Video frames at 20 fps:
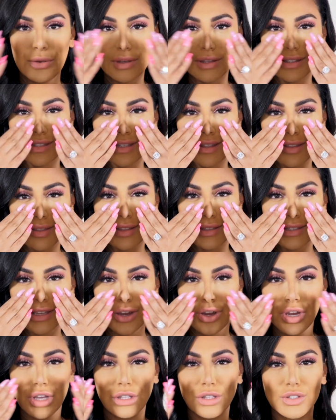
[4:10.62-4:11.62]
can see that this
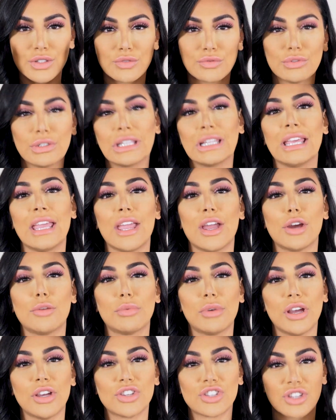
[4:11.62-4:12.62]
area looks really
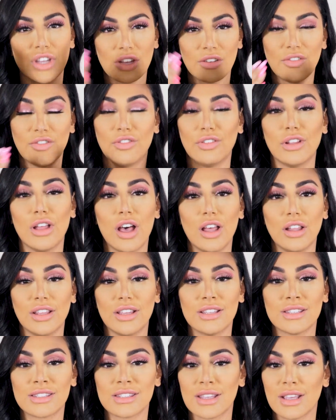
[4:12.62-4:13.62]
airbrushed and
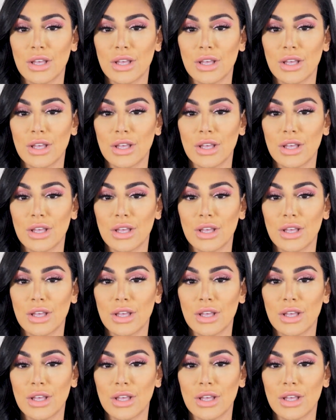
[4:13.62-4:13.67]
flawless.